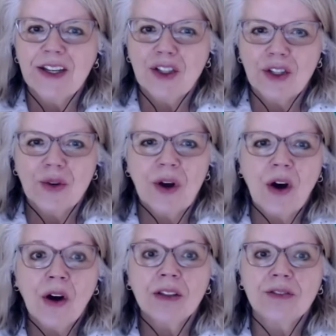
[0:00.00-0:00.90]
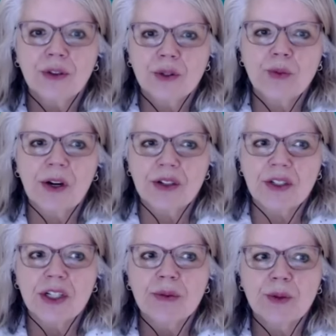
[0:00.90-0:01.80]
you know, all of those
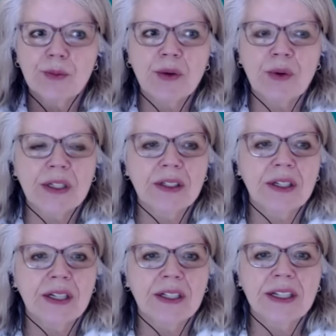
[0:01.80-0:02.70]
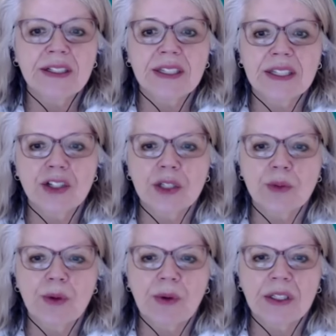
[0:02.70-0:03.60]
partnerships be well and decisions
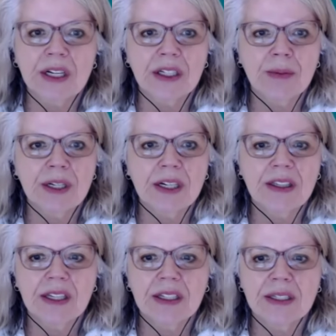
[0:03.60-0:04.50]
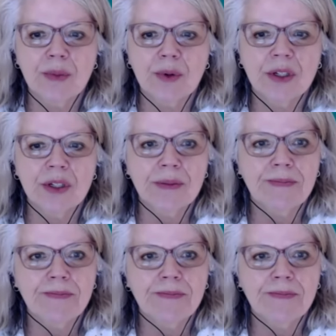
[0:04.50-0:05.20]
be well documented, I think is important.